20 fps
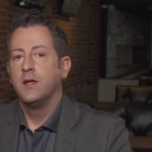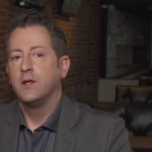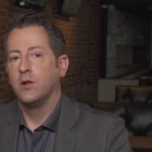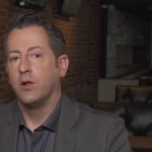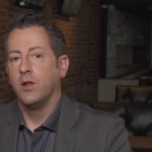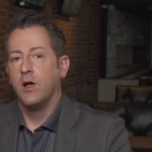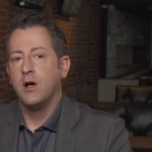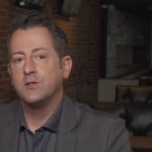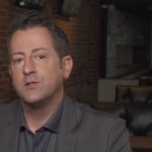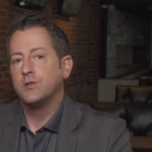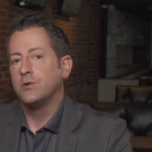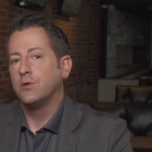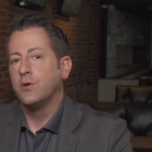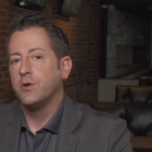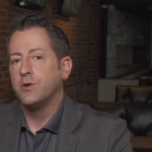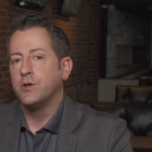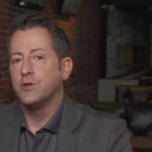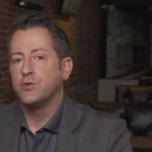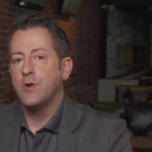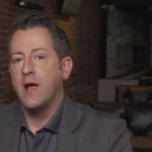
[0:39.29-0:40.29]
You'll also
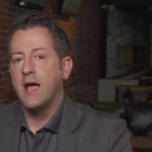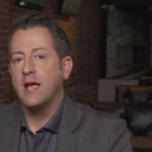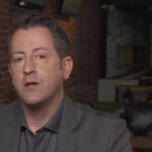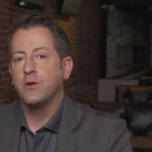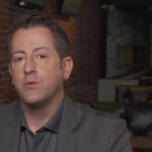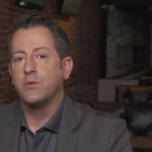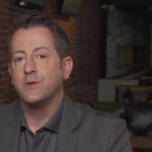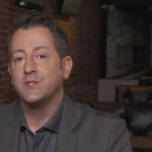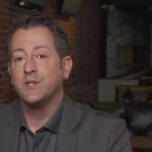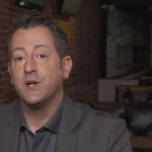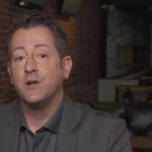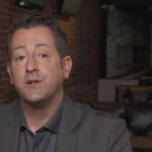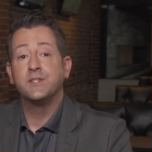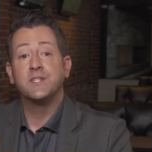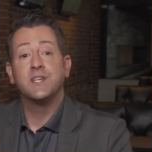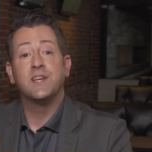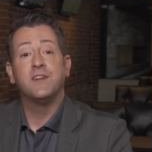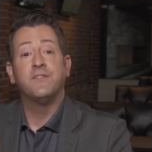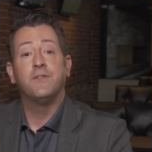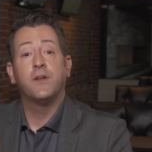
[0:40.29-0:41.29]
learn to track your
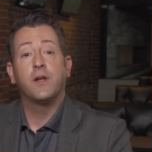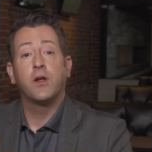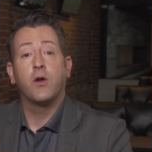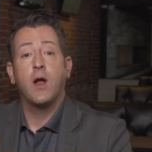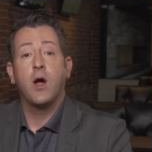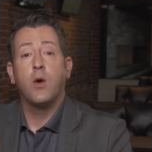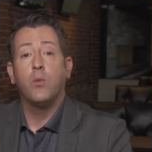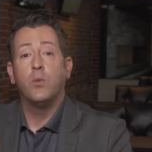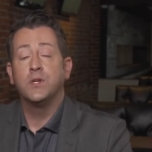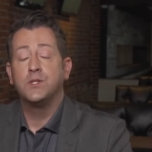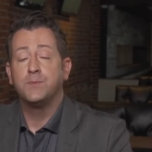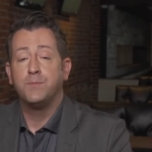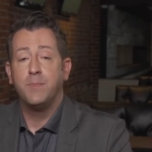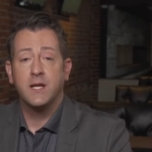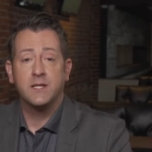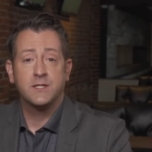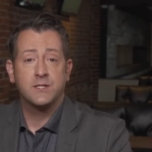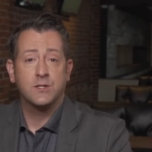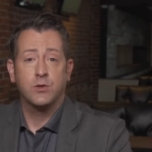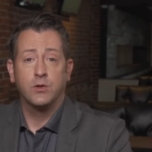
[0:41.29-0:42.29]
results and figure out which
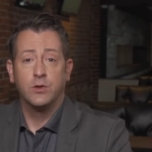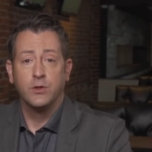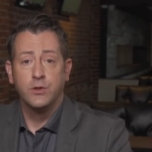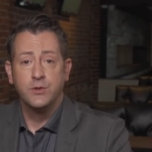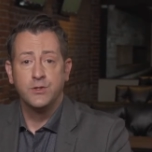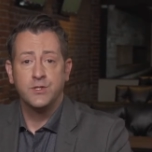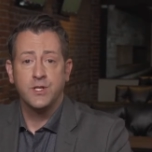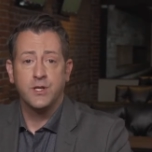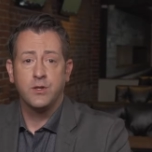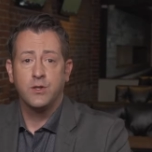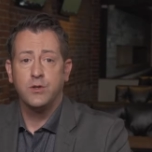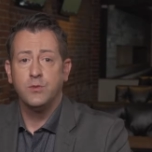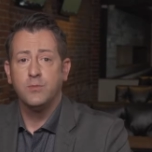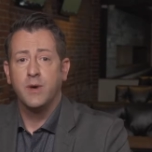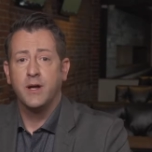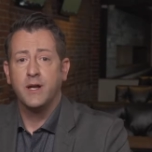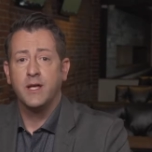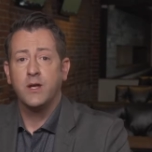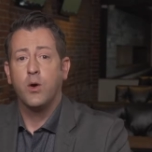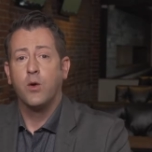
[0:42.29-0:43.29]
bets are losing you
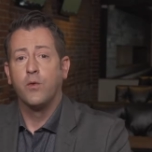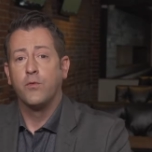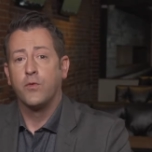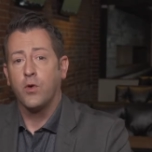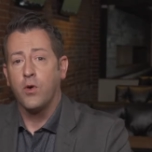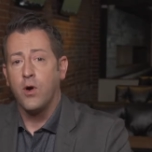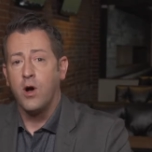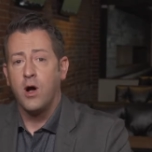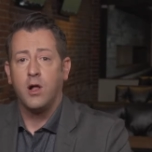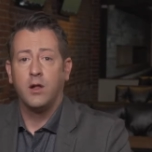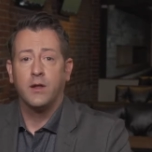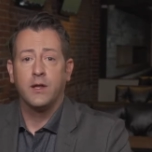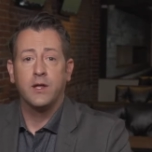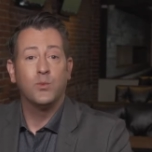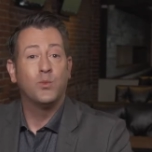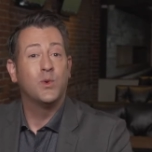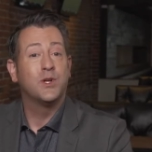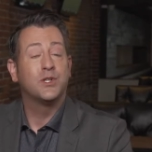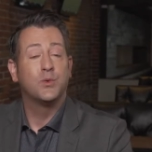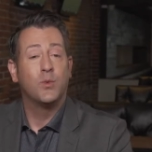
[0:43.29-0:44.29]
money overall
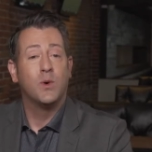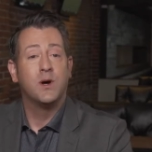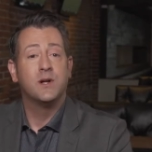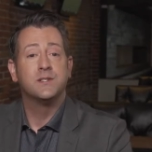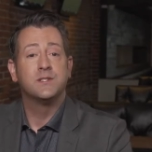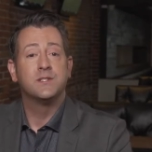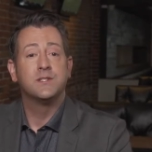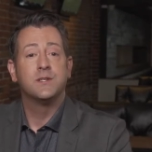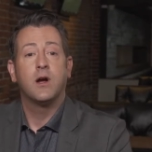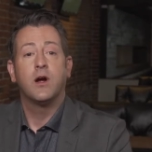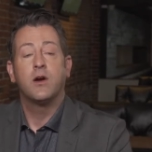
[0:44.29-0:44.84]
and which ones